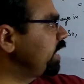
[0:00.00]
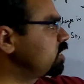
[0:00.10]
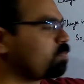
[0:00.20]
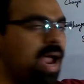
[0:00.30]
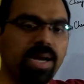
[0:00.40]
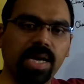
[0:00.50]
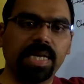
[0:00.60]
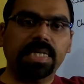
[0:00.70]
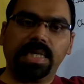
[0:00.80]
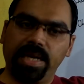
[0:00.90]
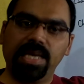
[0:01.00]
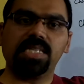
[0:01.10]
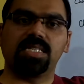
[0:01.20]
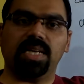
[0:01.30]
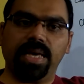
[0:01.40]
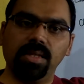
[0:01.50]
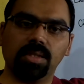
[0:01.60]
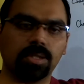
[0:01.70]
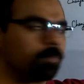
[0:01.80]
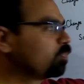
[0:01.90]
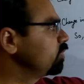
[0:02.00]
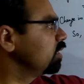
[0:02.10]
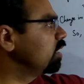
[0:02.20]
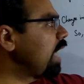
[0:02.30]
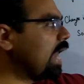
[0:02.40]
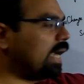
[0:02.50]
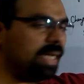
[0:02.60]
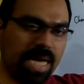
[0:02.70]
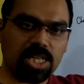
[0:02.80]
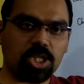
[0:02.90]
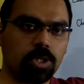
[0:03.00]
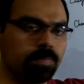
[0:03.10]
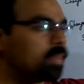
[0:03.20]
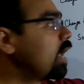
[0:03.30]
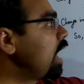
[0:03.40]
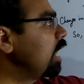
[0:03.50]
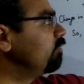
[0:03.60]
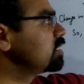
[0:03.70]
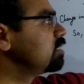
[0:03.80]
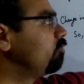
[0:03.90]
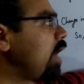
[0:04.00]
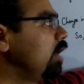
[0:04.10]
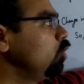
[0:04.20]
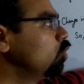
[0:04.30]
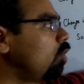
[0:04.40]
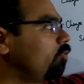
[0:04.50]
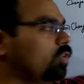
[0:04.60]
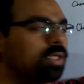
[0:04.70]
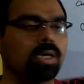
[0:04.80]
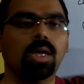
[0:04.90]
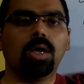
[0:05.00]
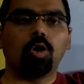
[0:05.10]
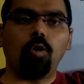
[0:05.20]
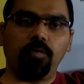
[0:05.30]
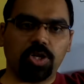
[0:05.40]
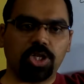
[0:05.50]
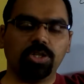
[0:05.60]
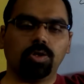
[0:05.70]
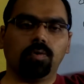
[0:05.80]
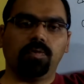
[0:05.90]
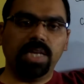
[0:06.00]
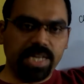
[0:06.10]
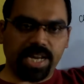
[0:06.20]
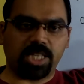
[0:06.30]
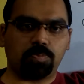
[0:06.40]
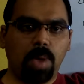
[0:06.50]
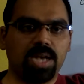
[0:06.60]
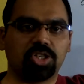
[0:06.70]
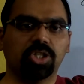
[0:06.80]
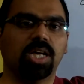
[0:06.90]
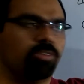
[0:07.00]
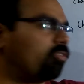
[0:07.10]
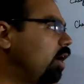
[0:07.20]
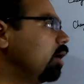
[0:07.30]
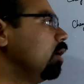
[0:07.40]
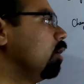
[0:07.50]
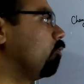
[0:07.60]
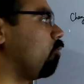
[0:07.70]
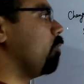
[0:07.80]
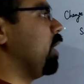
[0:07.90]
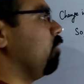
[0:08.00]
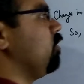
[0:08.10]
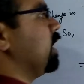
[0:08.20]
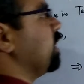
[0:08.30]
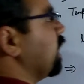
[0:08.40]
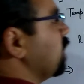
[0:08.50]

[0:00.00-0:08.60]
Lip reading: expanded increased length L dash. L is the value of the coefficient of linear expansion alpha. From here we can